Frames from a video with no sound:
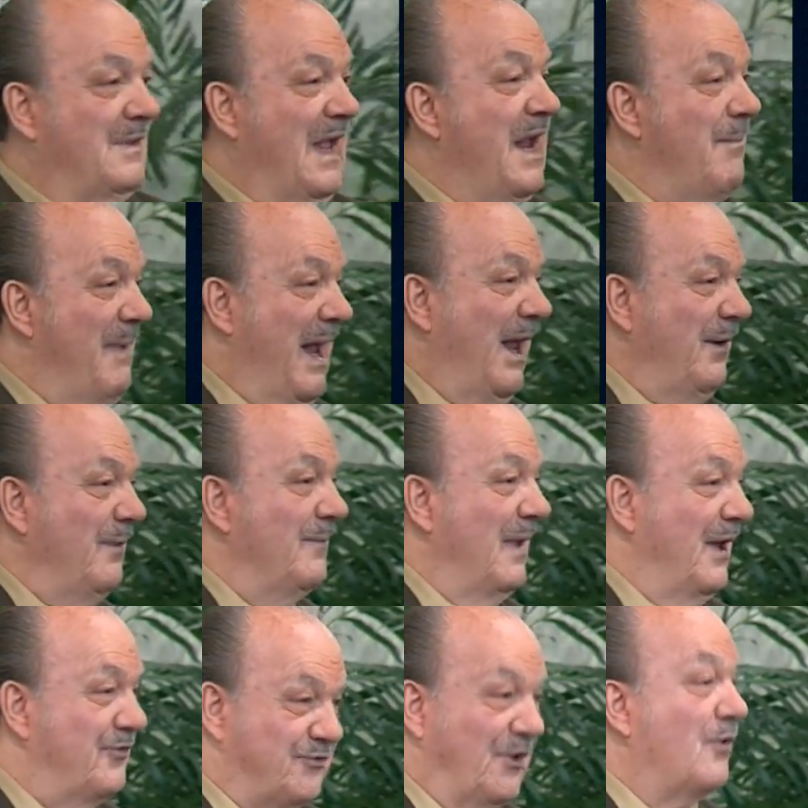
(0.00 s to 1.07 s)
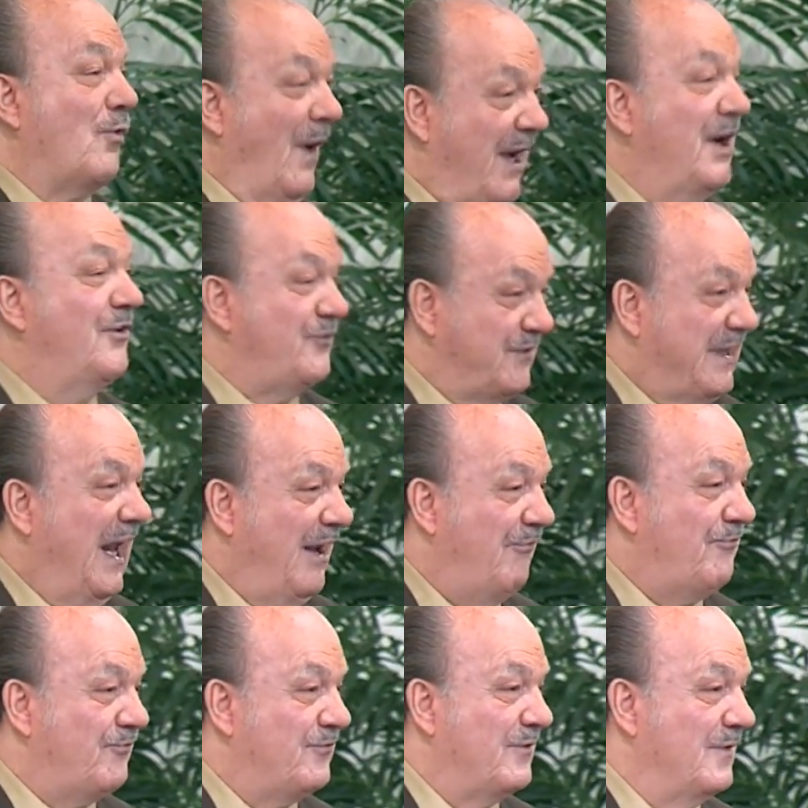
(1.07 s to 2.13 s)
Amen? It's the greatest
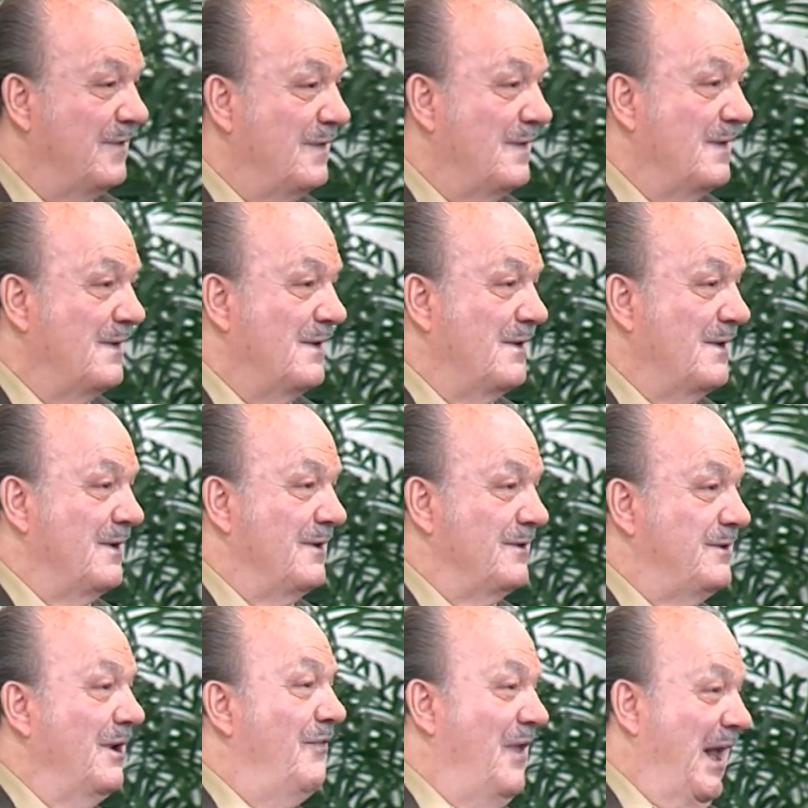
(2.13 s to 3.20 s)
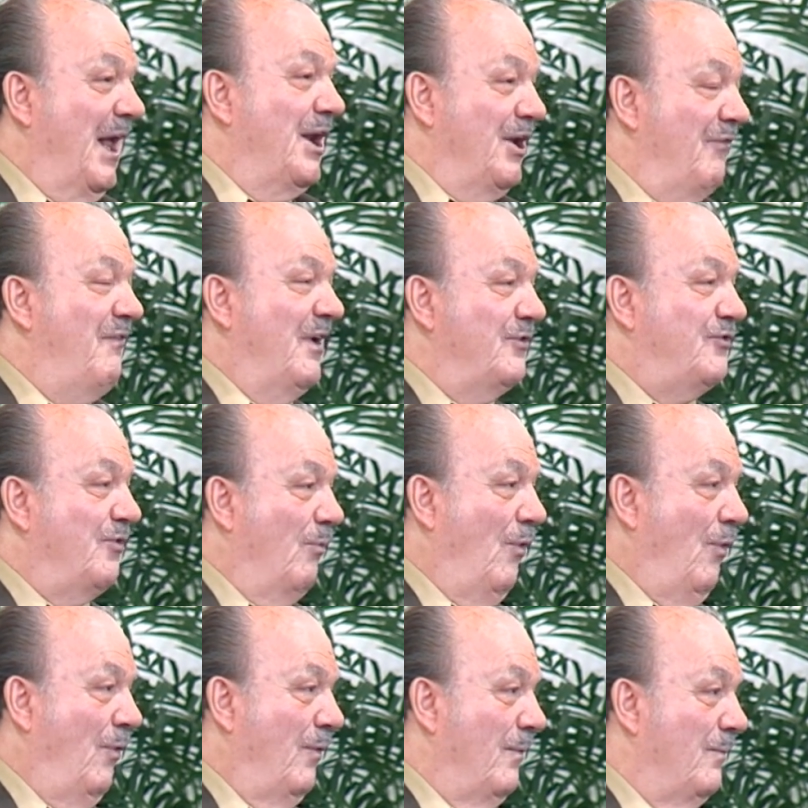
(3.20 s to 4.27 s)
gift to the
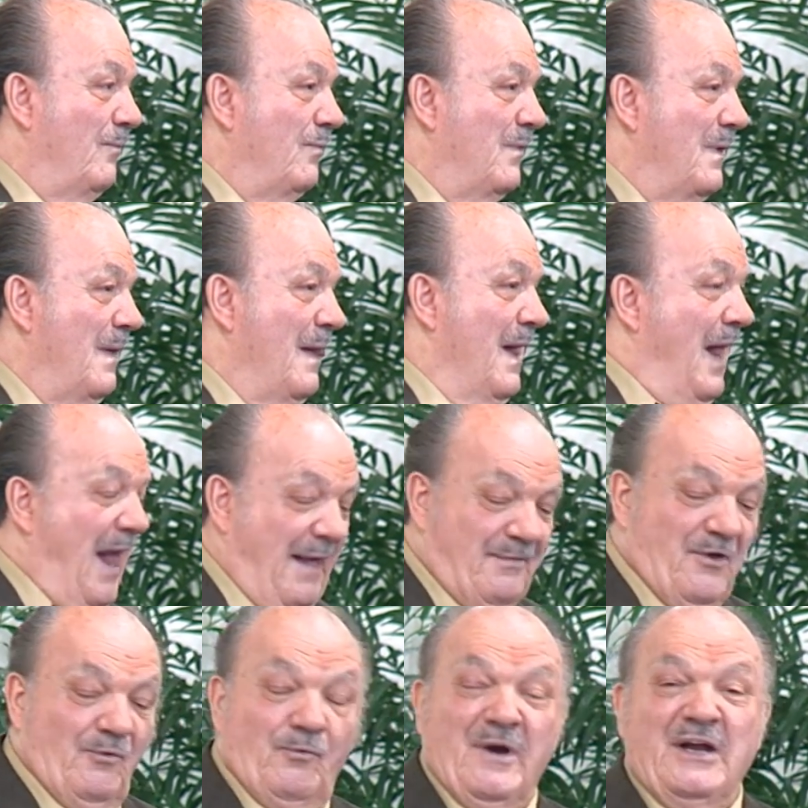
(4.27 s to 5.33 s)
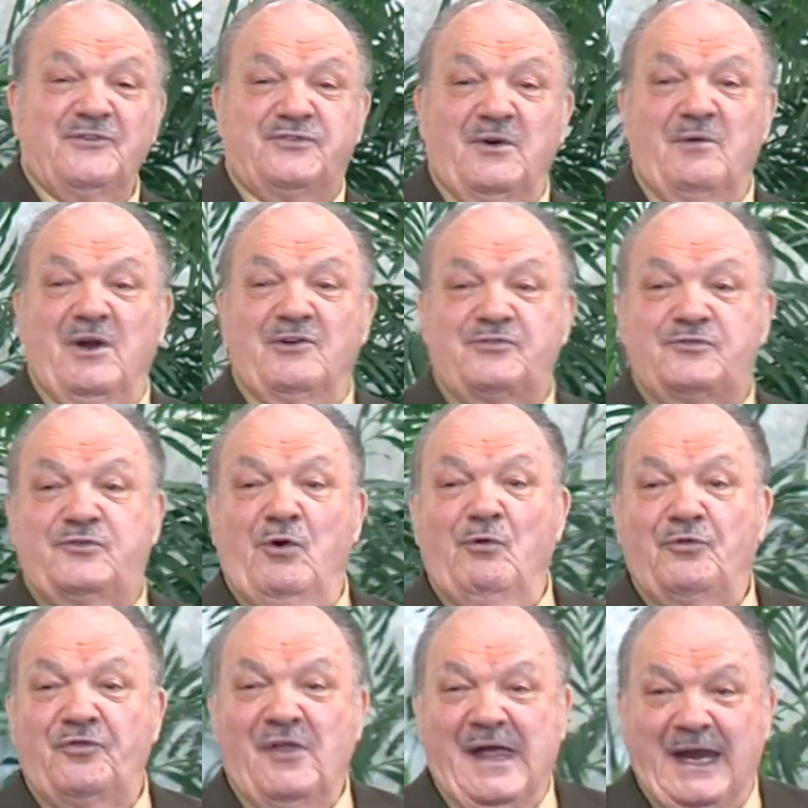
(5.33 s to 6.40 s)
individual. And the reason is
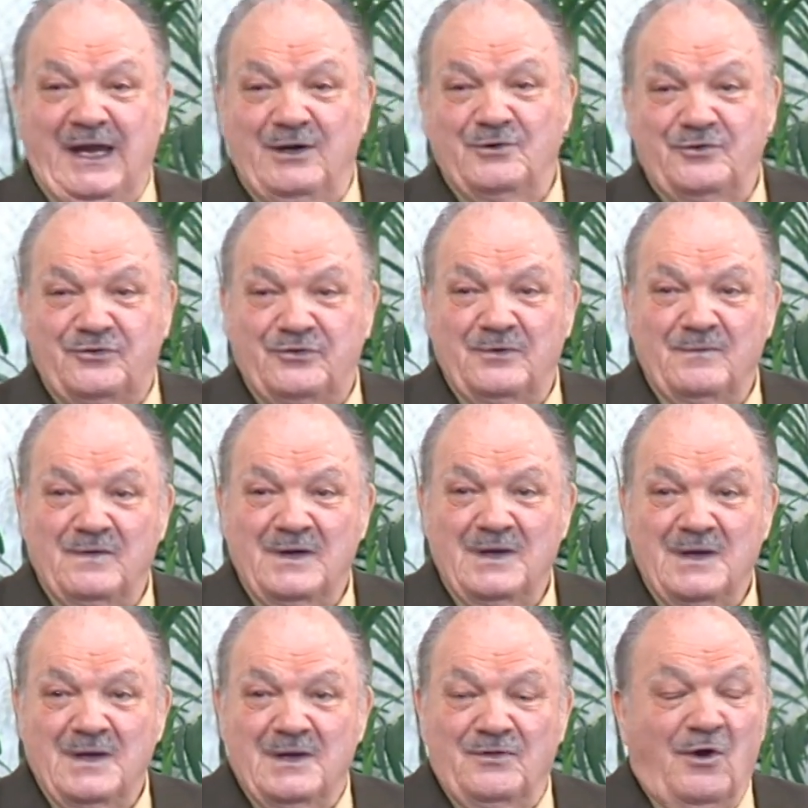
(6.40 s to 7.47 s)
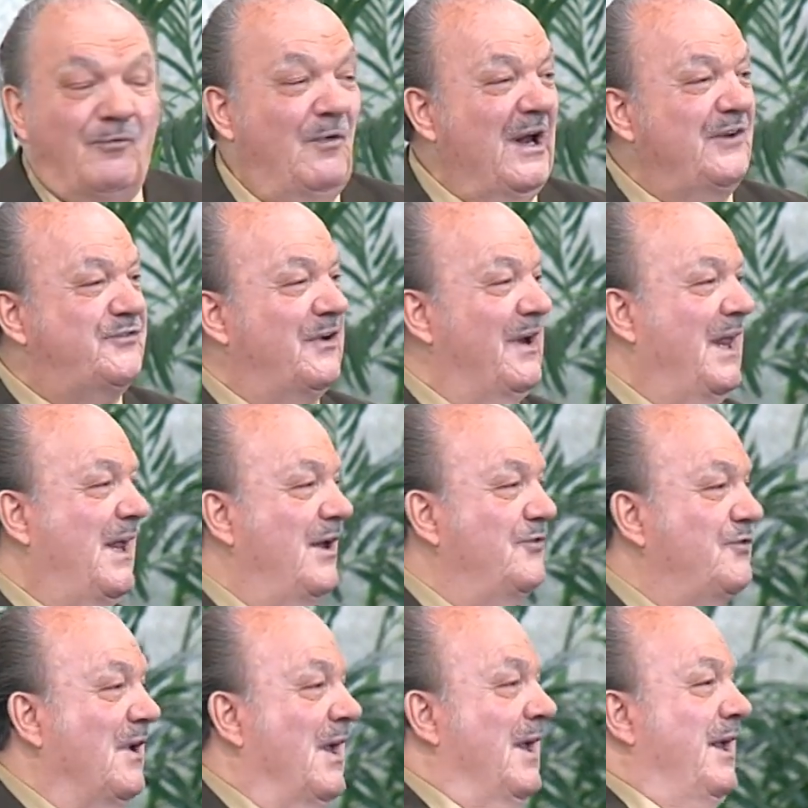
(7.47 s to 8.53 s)
two things. The reason
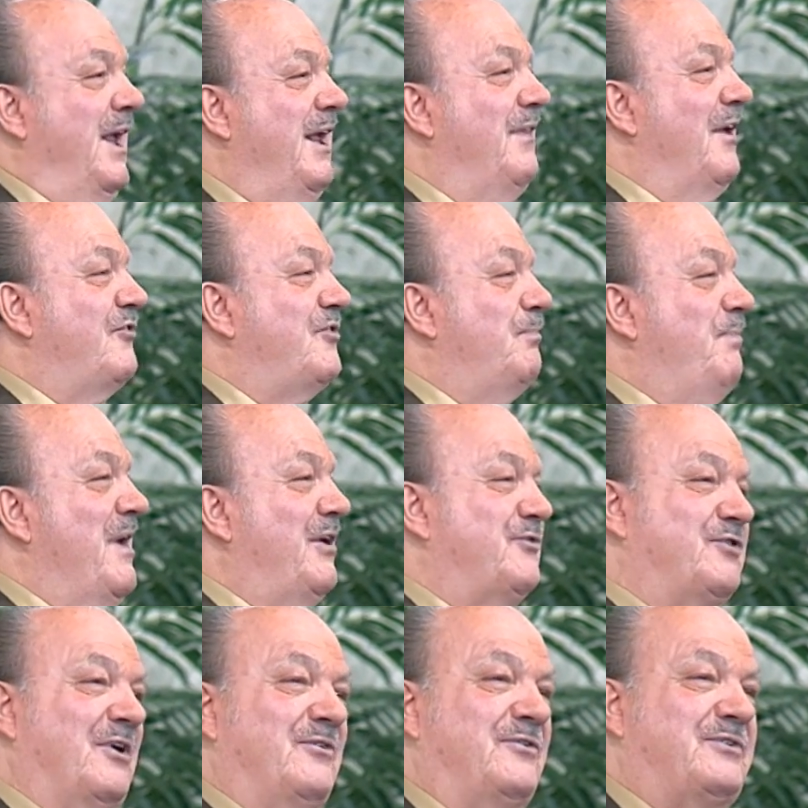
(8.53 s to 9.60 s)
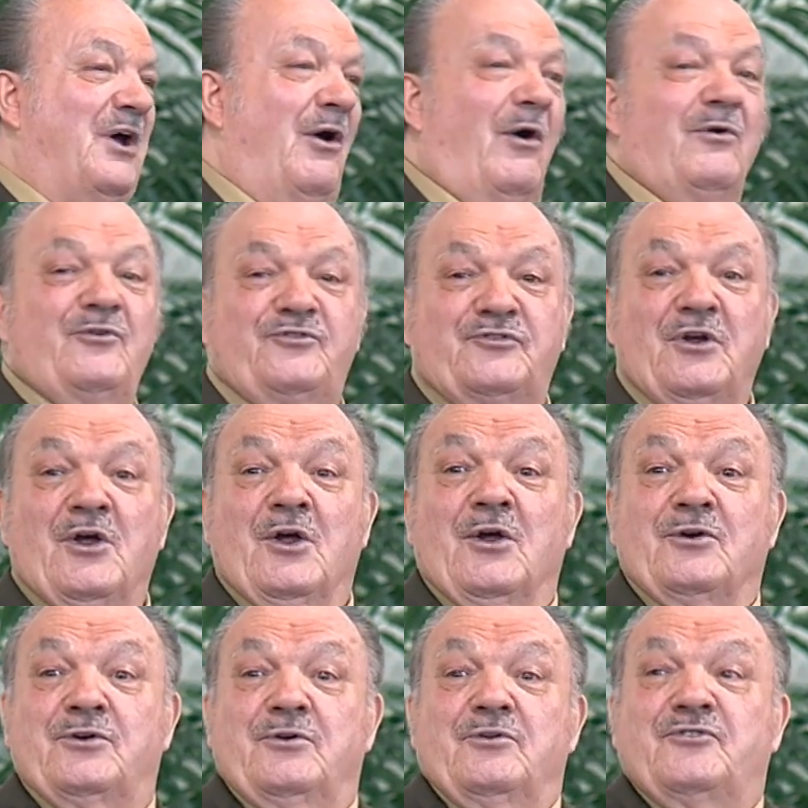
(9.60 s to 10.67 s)
is he that speaks in tongues
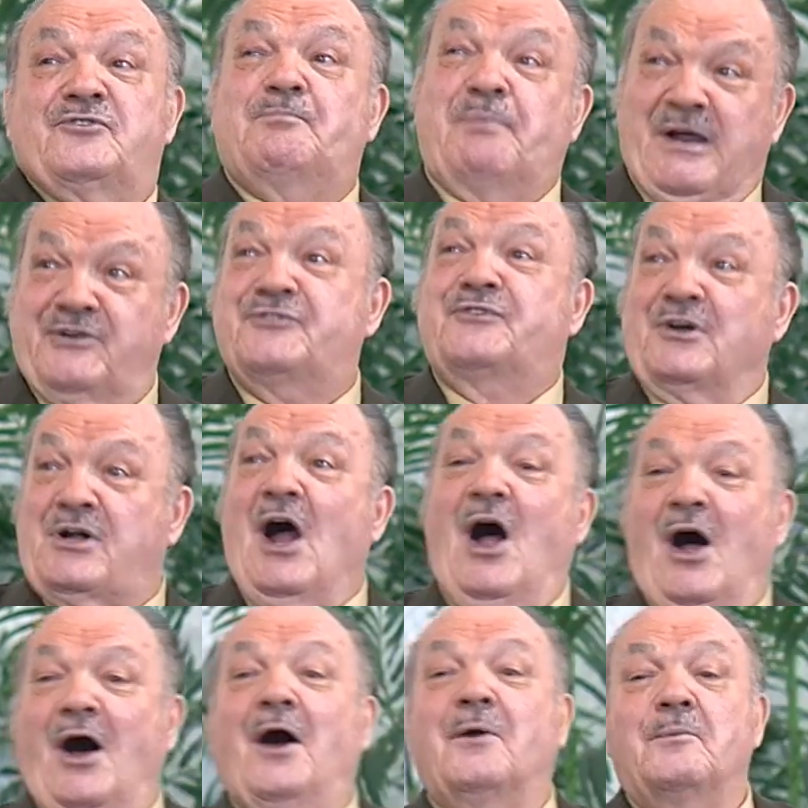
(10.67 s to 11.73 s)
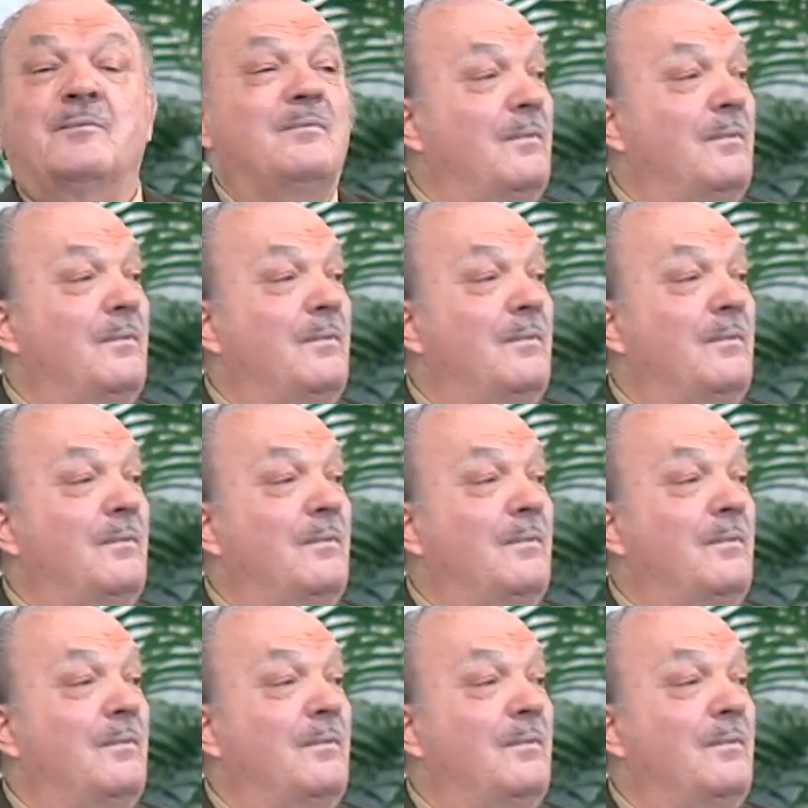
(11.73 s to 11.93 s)
speaks to God.